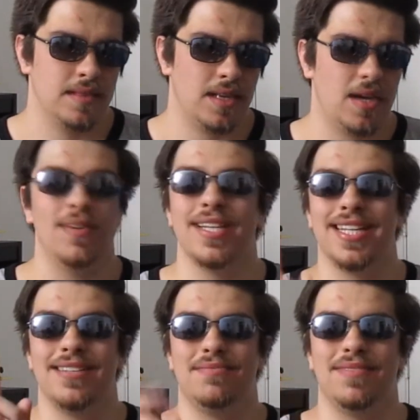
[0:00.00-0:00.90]
Oh,
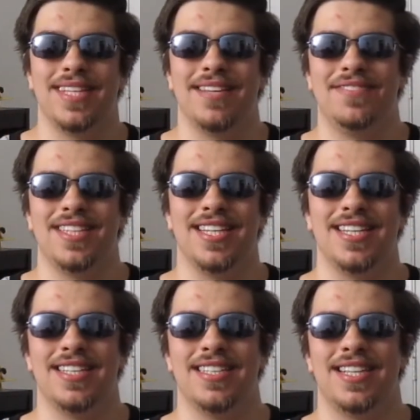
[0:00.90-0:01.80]
and if
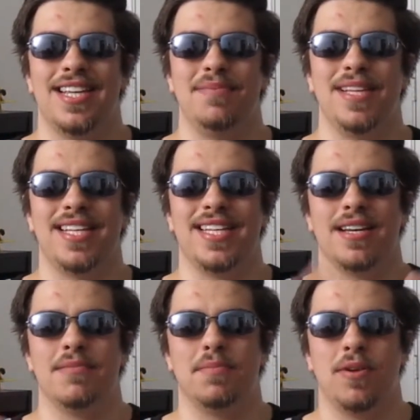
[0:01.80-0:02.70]
the Keyblade can
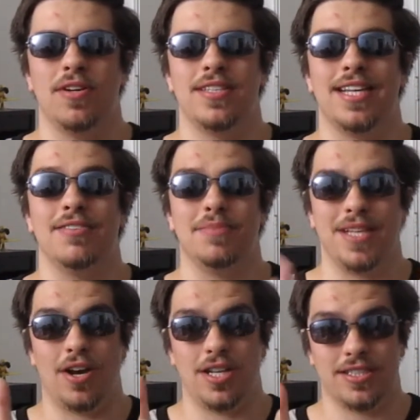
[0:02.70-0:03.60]
come apart, that would be
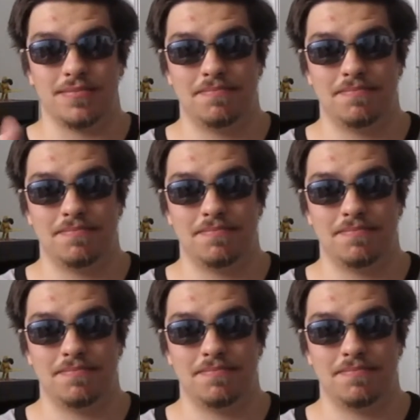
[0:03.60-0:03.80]
awesome.